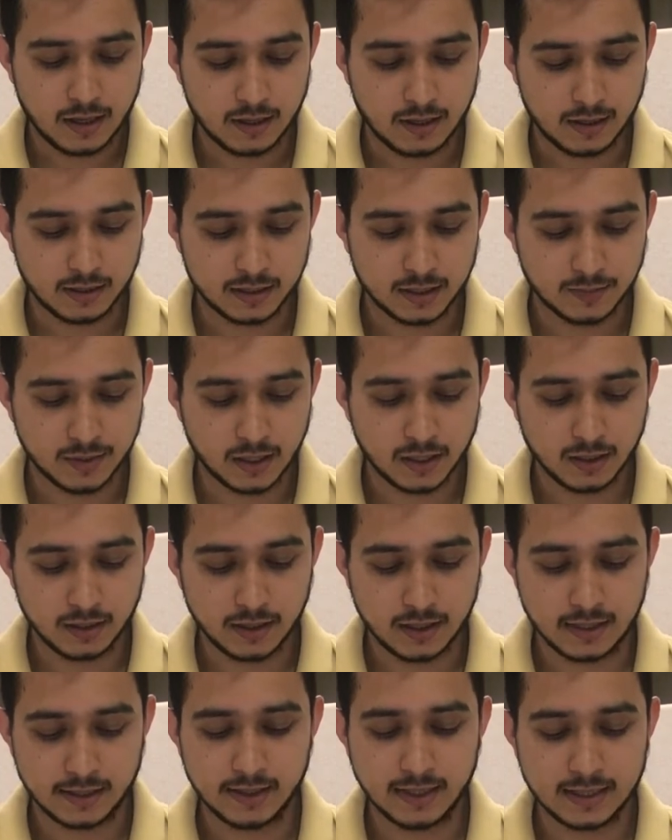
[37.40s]

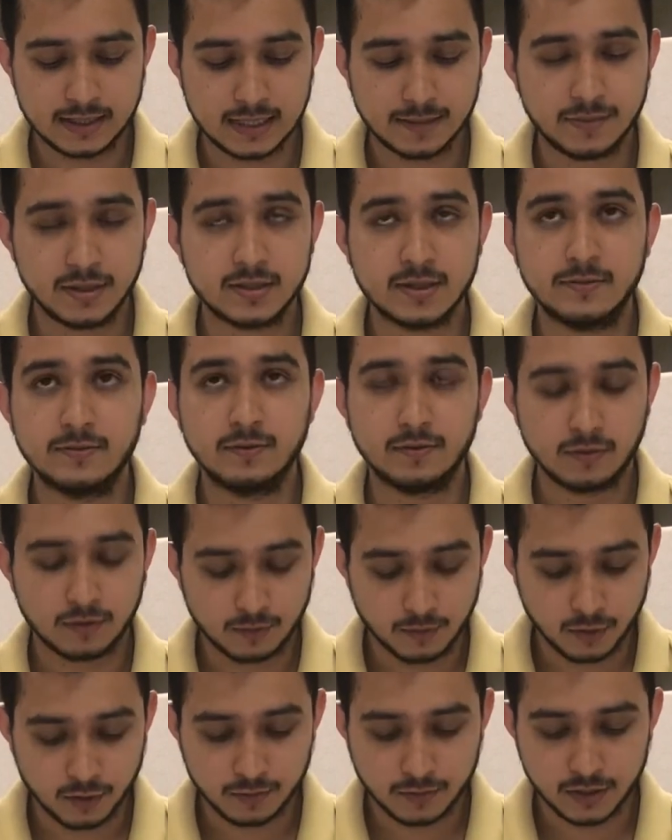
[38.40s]
Similarly, the examples of
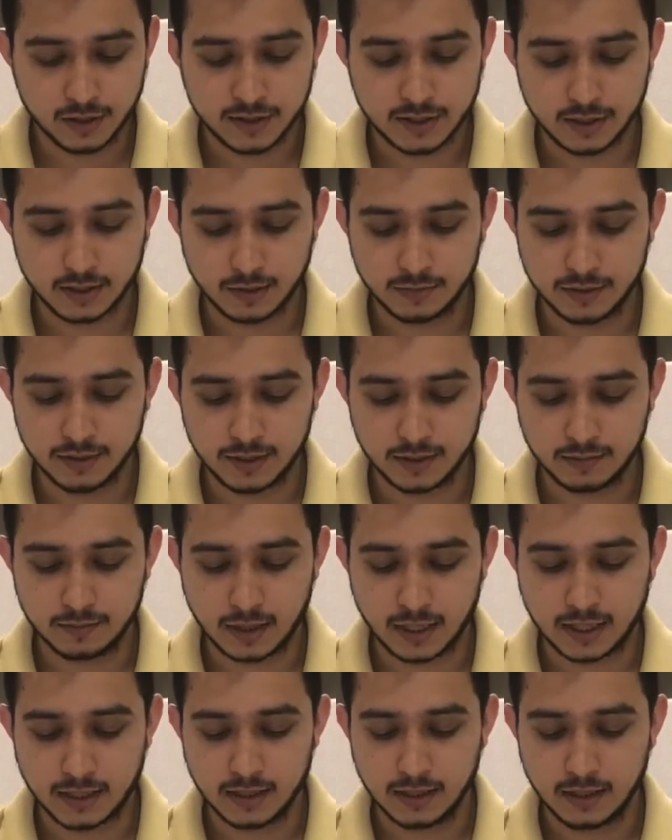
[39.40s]
monopolistic competition
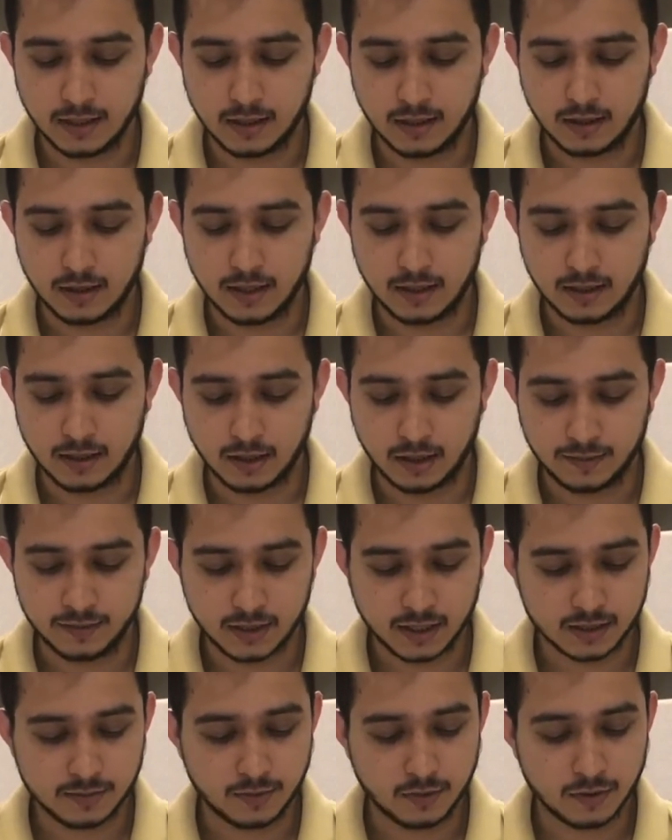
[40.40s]
by
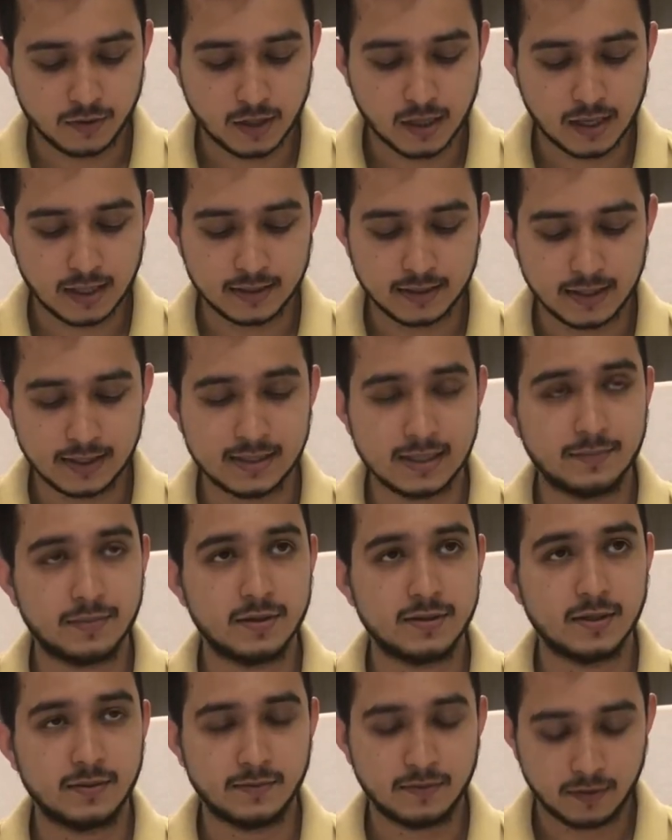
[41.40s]
Avinash Pokhel and the examples
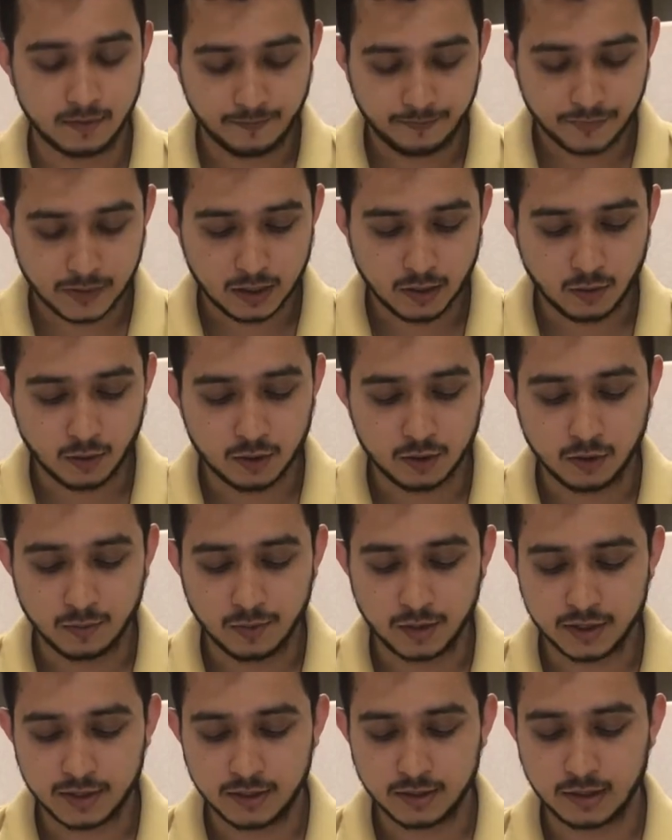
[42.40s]
of
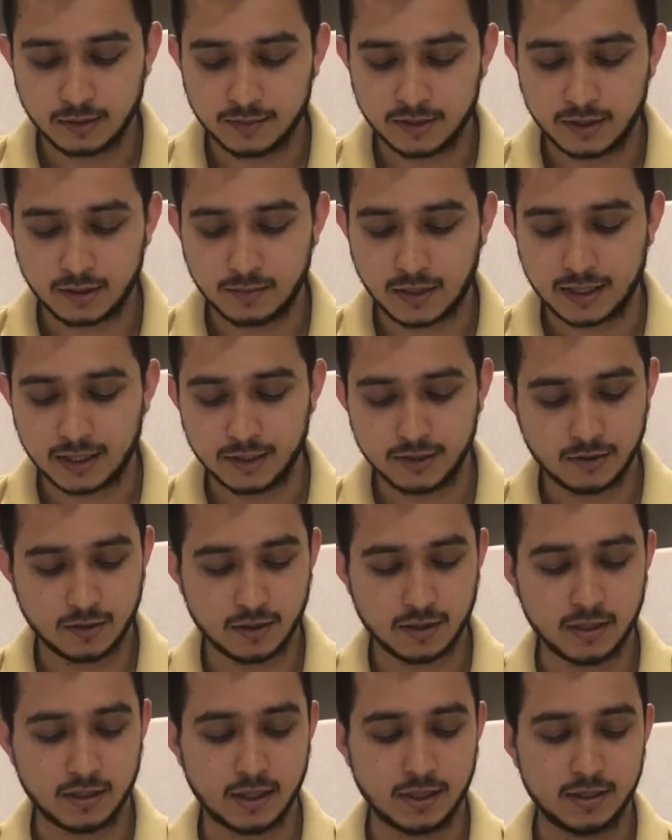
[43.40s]
oligopolistic competition by Kishore
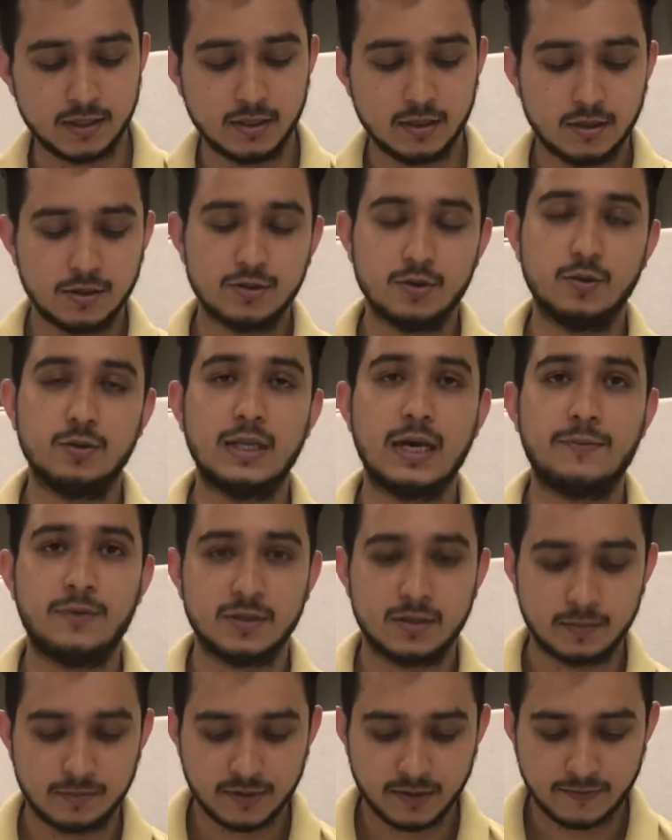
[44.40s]
Adhikari. So that was
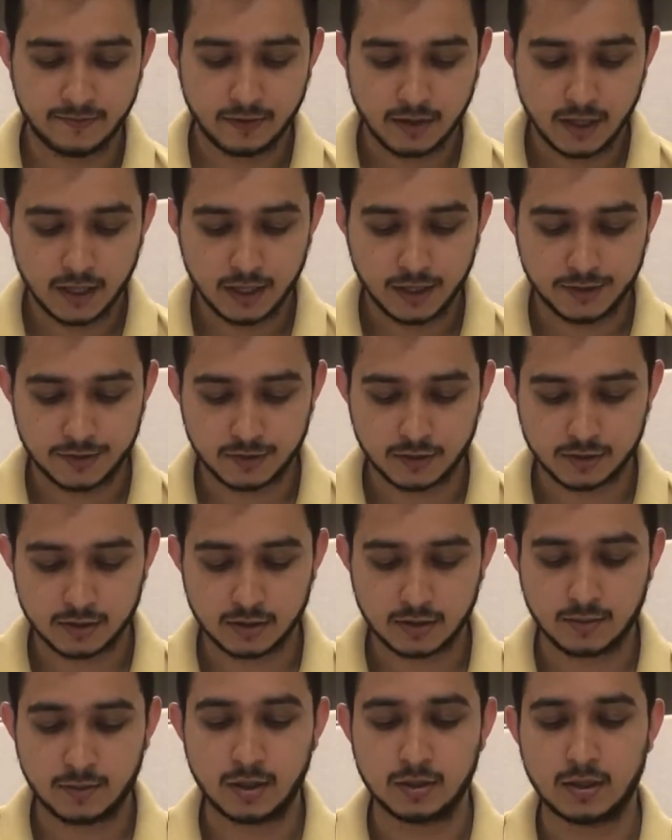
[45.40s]
the brief introduction
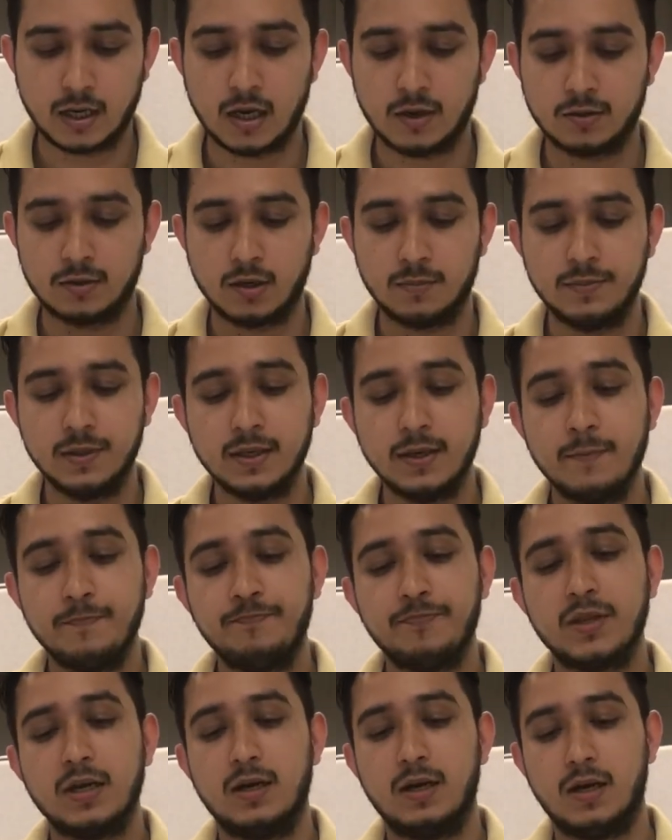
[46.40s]
about our topic.
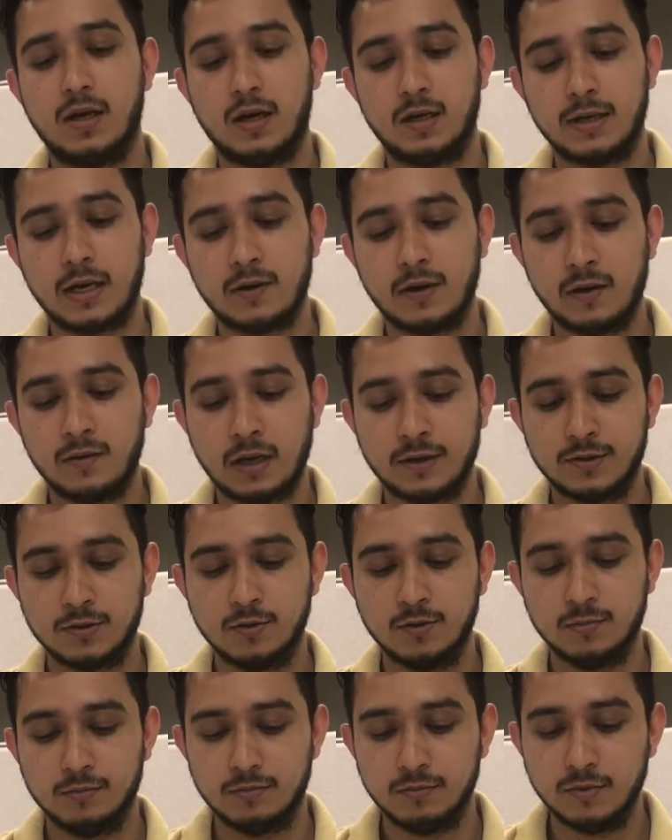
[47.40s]
Now I would like
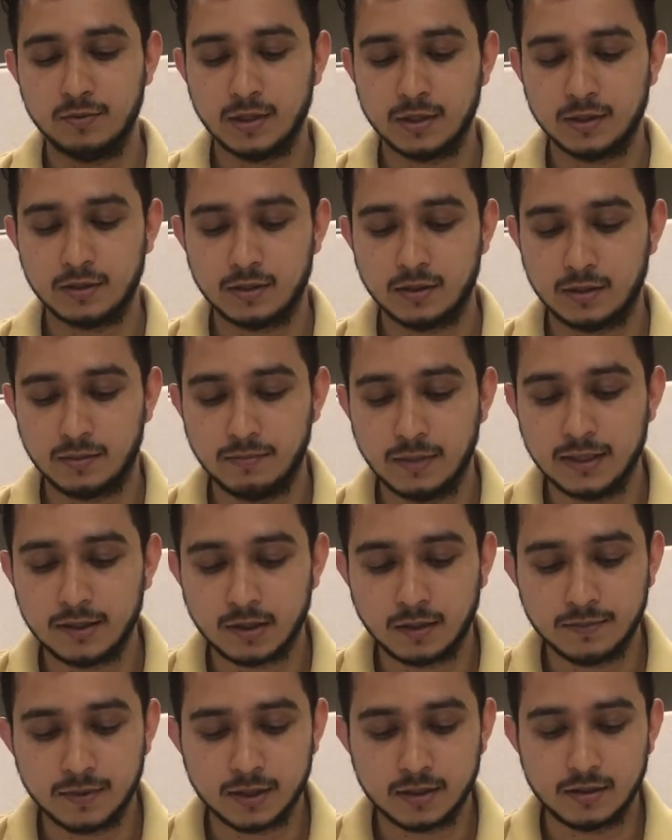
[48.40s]
to move on the main
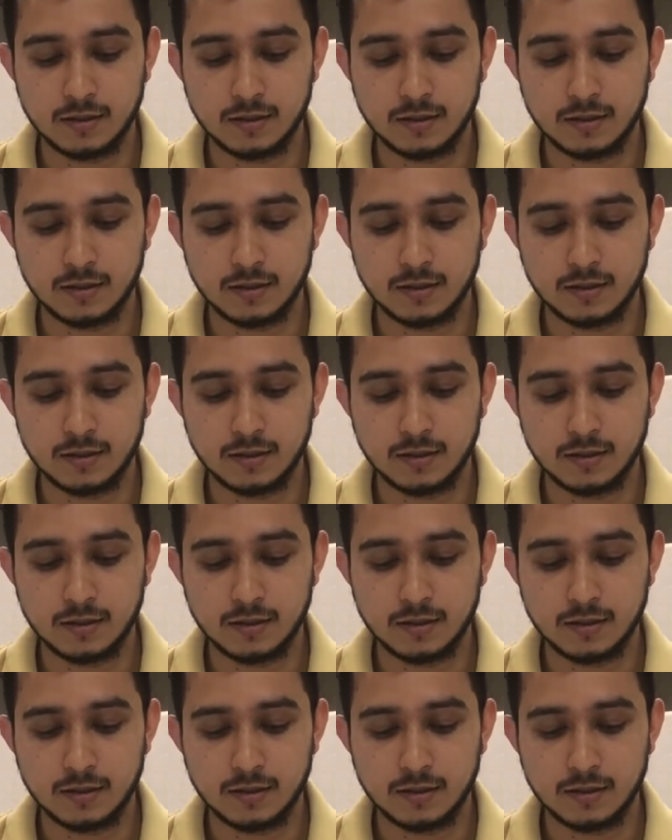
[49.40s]
topic.